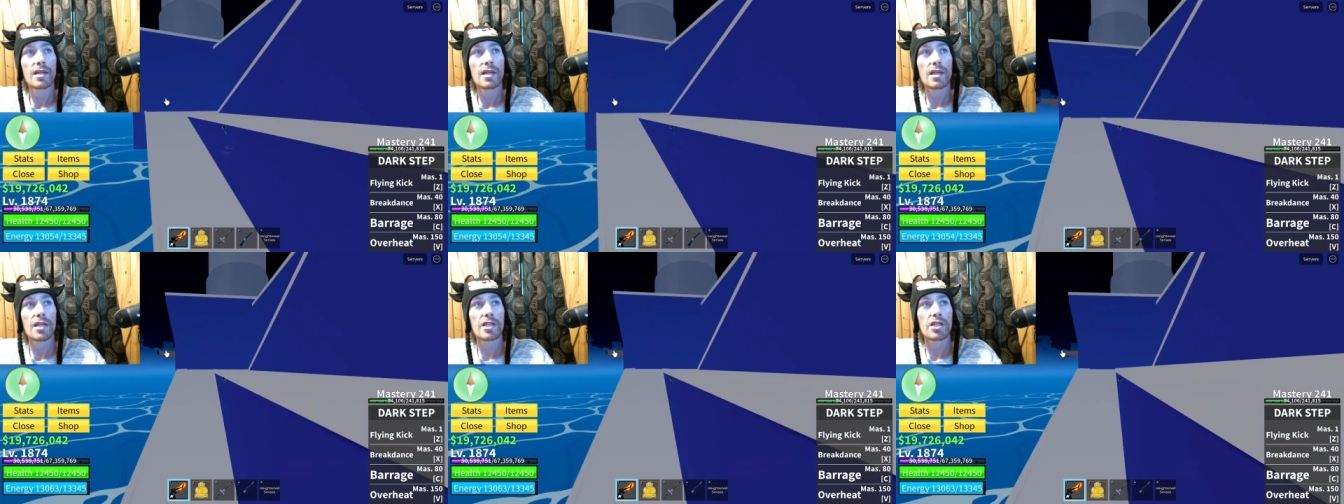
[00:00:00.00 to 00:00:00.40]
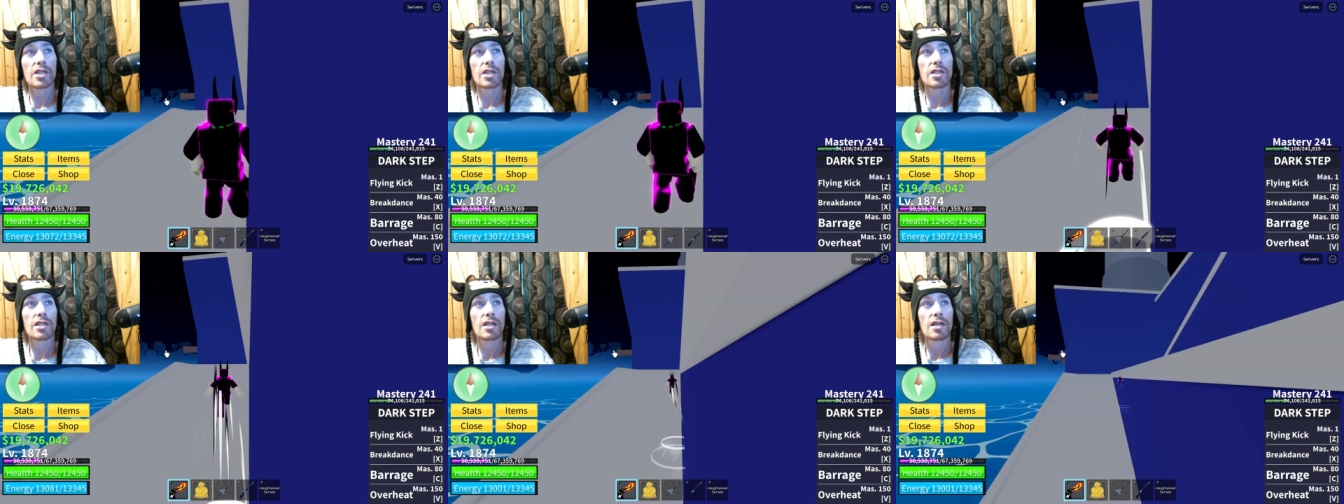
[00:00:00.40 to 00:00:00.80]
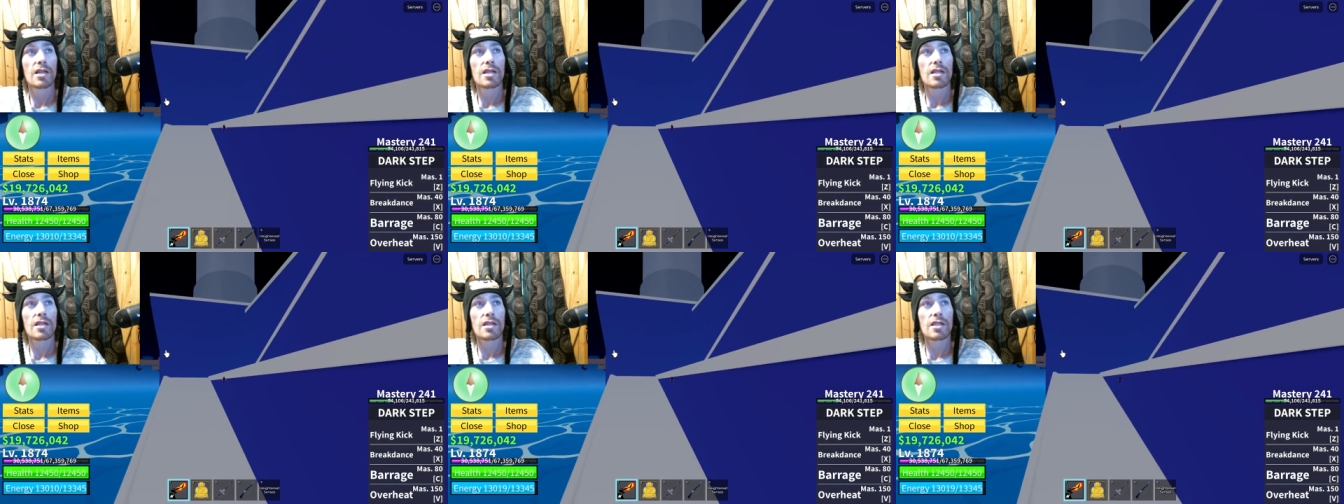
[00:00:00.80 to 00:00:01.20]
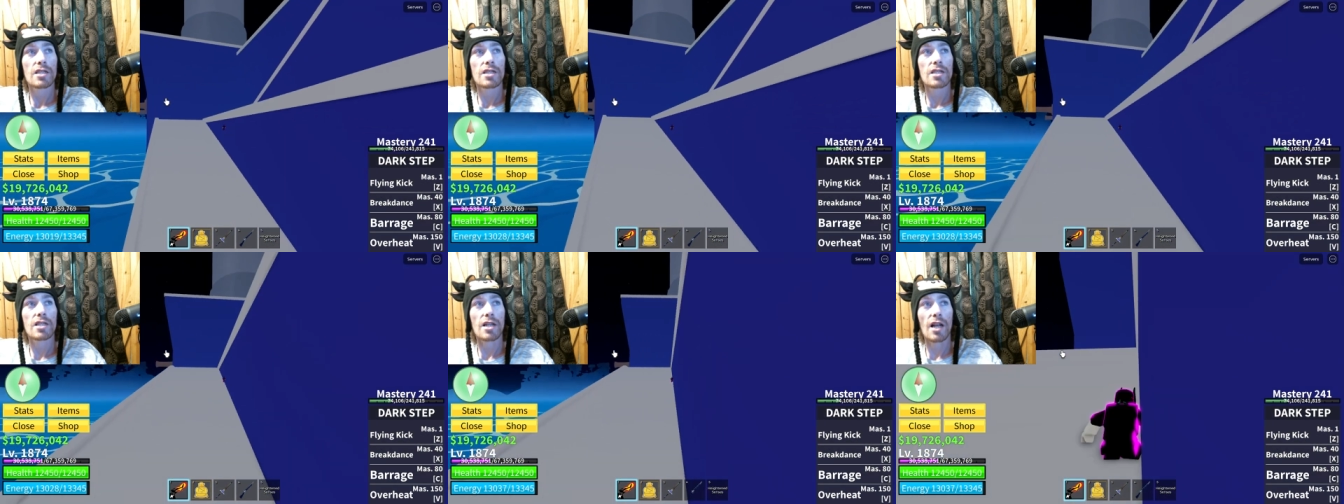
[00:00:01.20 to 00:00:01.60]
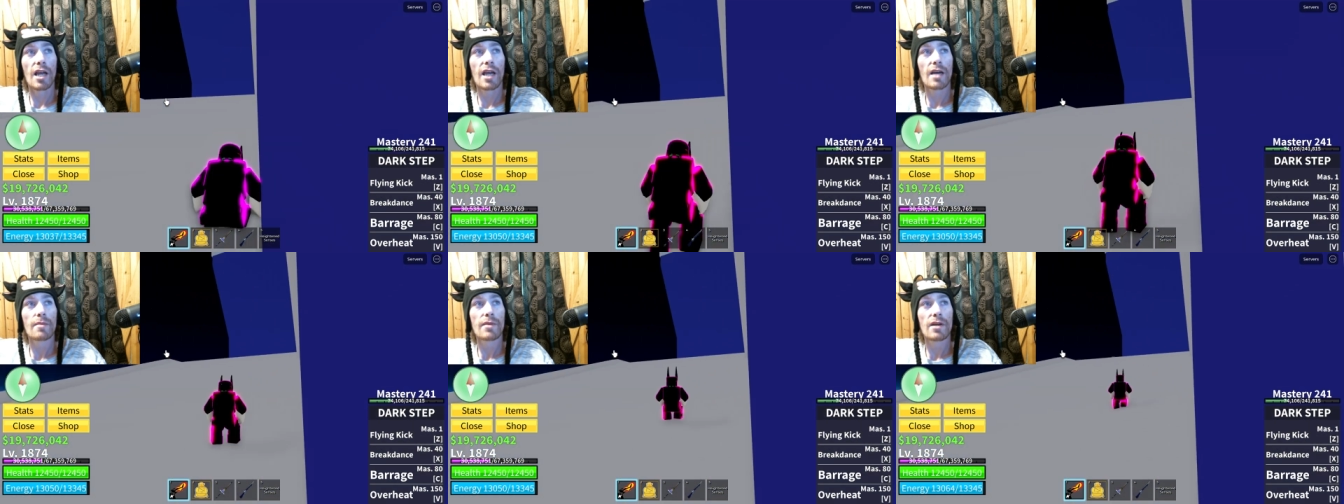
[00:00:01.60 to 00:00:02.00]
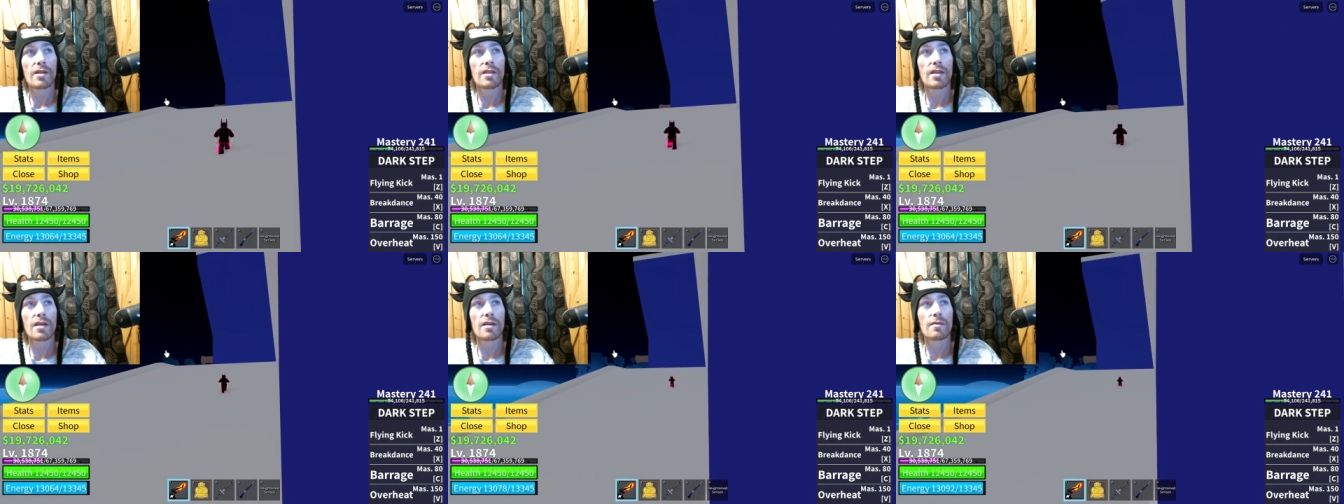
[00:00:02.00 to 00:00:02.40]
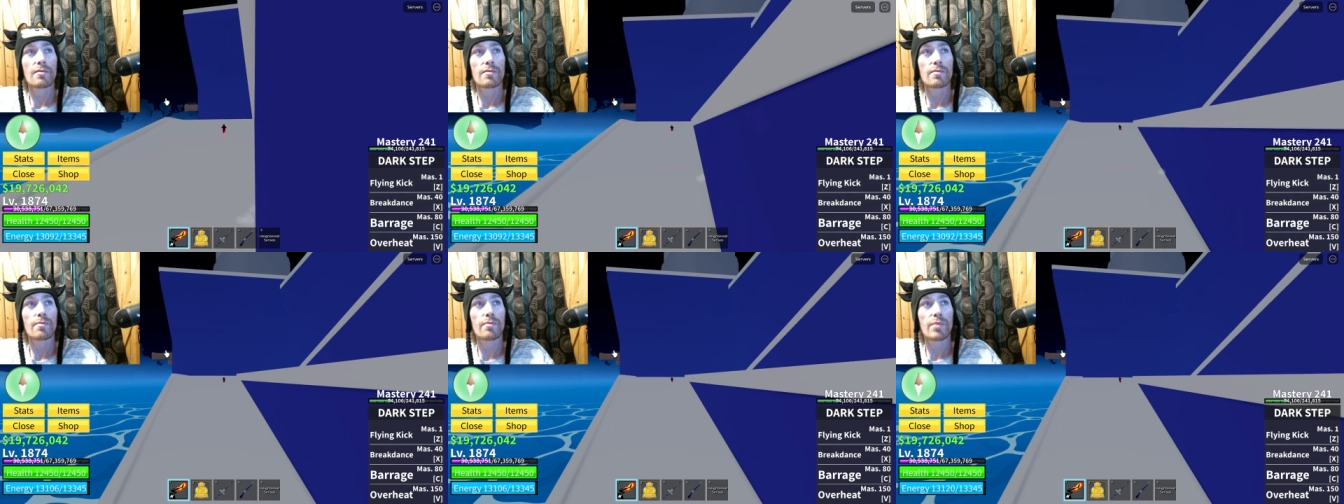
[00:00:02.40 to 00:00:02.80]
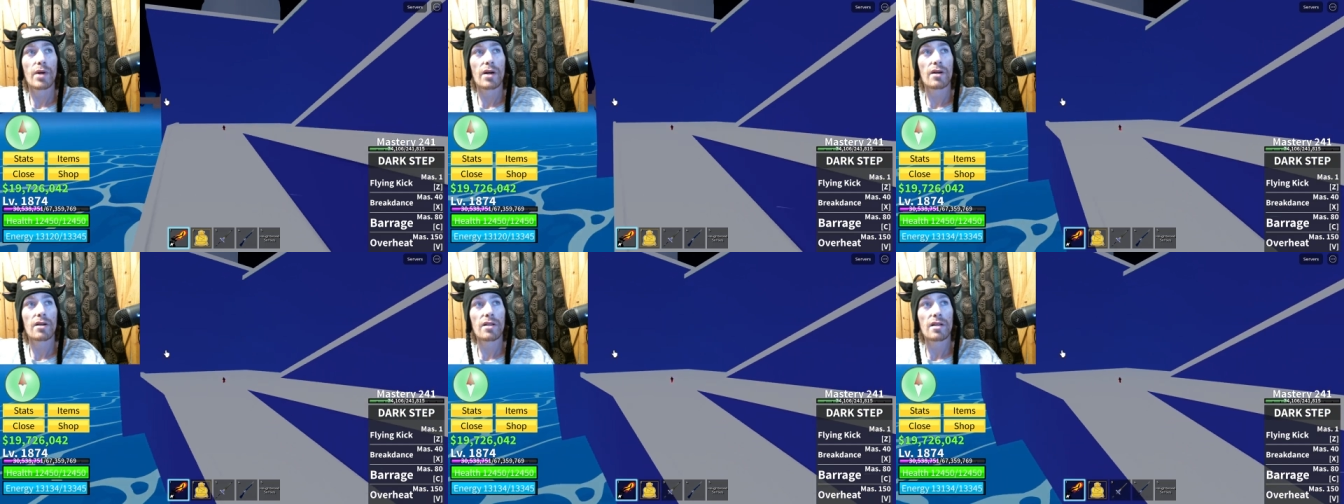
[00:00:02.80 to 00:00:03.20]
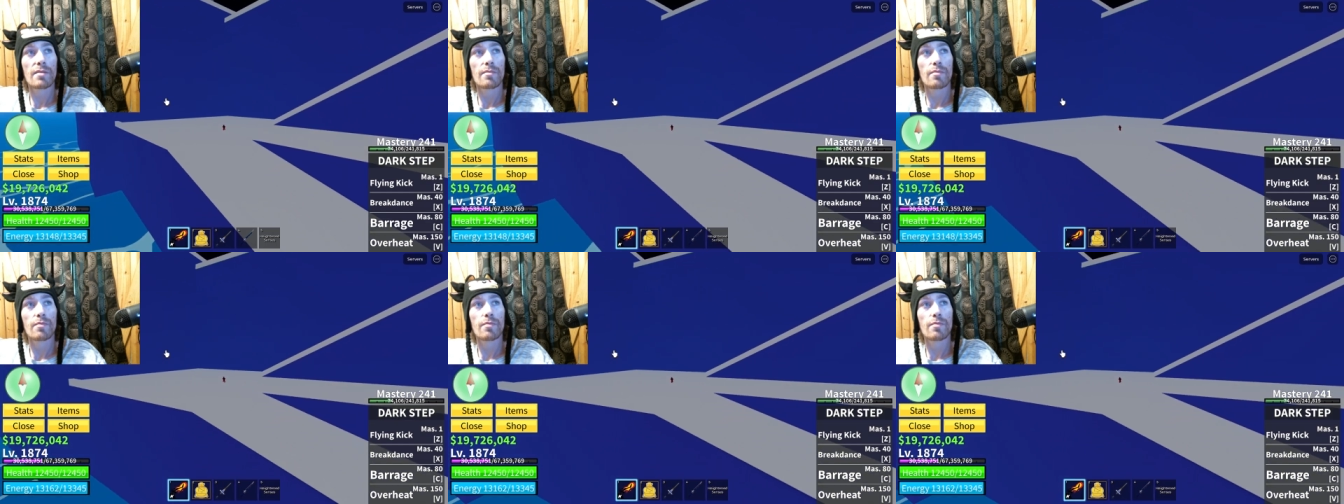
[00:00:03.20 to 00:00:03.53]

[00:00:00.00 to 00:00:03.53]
It just slammed on them pearly